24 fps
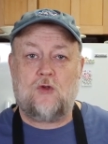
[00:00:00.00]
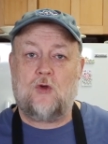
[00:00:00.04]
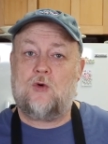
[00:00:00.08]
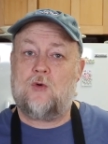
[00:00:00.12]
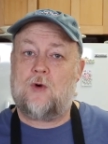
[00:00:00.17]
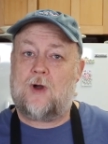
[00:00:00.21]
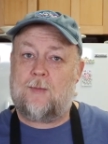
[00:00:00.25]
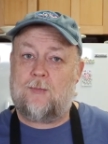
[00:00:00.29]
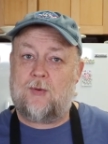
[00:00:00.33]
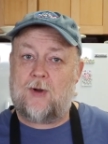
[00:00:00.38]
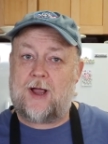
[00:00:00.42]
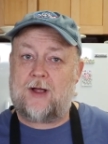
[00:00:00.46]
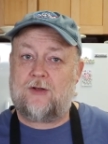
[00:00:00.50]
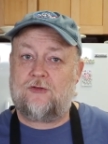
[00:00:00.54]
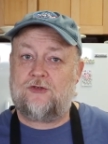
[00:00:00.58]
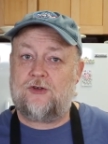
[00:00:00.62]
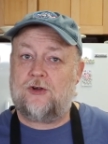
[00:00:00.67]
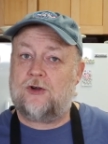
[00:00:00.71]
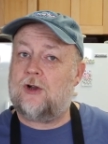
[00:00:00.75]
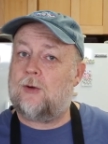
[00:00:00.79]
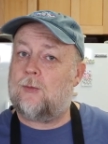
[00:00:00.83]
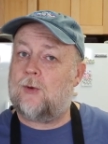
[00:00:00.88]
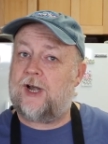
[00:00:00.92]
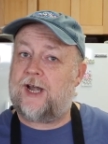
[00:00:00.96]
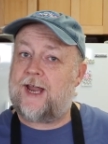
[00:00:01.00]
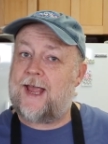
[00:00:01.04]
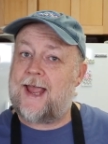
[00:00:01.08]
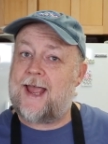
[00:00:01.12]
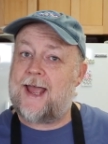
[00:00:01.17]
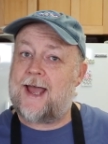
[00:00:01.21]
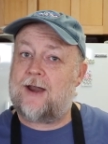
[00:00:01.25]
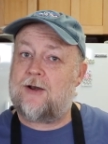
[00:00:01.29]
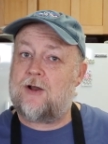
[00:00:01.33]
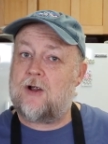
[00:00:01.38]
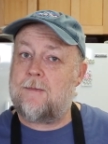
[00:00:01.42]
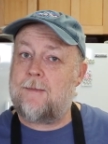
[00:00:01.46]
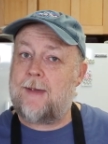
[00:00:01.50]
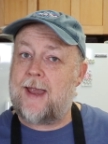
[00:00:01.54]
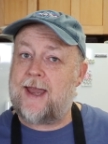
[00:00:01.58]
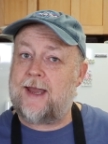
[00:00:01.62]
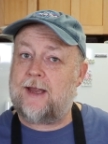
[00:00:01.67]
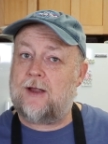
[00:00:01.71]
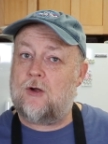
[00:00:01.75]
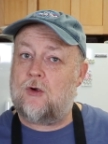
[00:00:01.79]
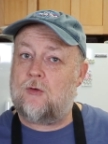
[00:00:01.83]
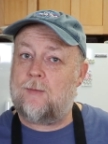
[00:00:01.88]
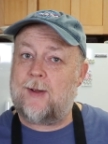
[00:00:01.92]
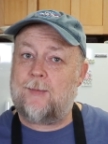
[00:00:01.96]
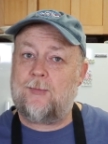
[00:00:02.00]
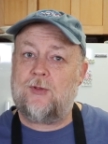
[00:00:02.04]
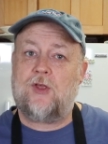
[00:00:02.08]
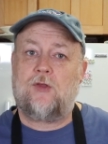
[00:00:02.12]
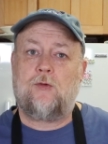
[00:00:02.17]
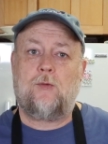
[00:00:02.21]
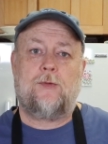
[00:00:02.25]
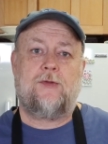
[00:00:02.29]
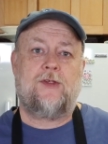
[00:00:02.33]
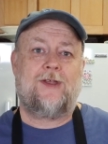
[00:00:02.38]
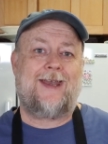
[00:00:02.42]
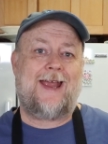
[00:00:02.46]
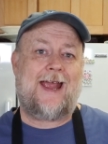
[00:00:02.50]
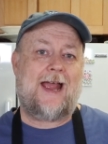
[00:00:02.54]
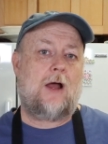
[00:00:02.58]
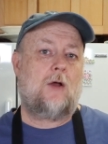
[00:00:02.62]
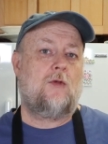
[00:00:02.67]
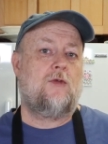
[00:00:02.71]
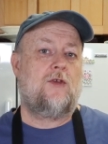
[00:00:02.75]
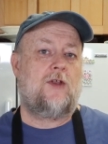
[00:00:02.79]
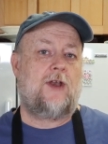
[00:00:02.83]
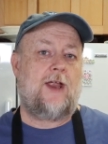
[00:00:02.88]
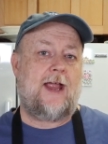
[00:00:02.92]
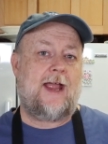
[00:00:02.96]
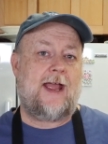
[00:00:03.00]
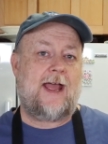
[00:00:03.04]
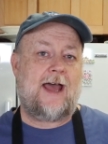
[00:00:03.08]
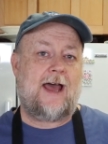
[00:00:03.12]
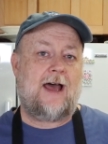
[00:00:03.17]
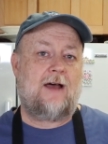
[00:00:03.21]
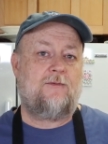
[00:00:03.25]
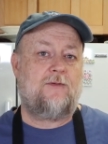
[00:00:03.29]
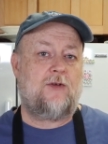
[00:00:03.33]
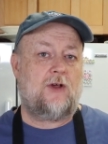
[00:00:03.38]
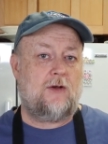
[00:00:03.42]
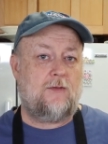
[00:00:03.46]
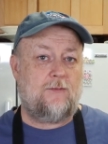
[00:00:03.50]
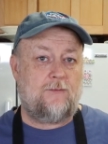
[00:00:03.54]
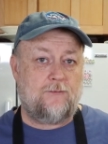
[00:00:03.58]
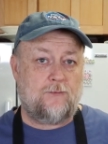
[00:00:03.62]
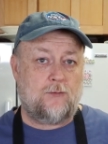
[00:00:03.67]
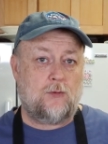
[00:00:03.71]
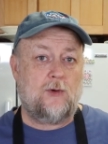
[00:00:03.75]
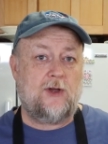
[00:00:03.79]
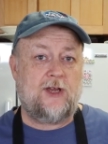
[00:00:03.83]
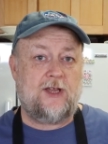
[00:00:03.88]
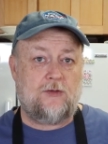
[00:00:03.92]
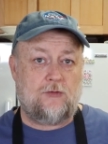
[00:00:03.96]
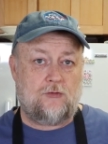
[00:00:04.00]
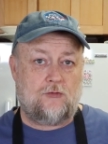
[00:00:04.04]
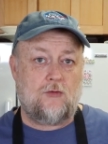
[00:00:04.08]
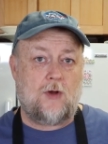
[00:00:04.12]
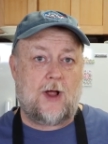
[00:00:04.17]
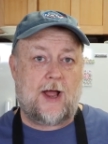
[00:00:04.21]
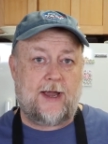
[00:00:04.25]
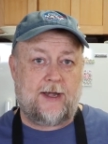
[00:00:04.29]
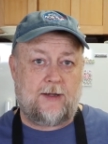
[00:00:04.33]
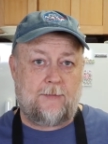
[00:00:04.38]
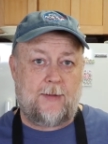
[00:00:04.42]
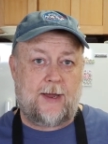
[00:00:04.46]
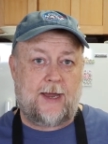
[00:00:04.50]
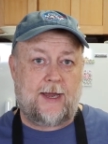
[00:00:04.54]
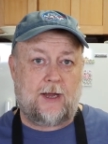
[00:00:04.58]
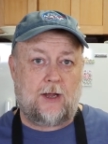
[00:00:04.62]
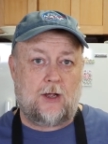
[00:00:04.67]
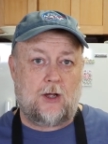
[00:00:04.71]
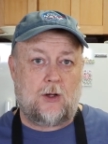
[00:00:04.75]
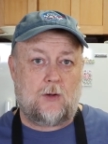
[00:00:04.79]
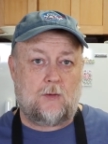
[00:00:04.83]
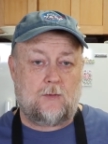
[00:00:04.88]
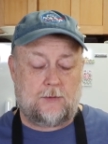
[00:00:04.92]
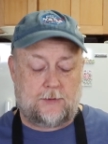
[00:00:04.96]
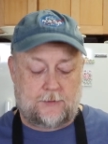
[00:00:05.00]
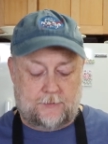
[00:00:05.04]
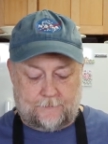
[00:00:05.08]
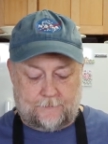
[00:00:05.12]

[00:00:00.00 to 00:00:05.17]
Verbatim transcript: So to our brown sugar, we're going to add our mango. Remember, this was an ounce and a half of freeze-dried mango.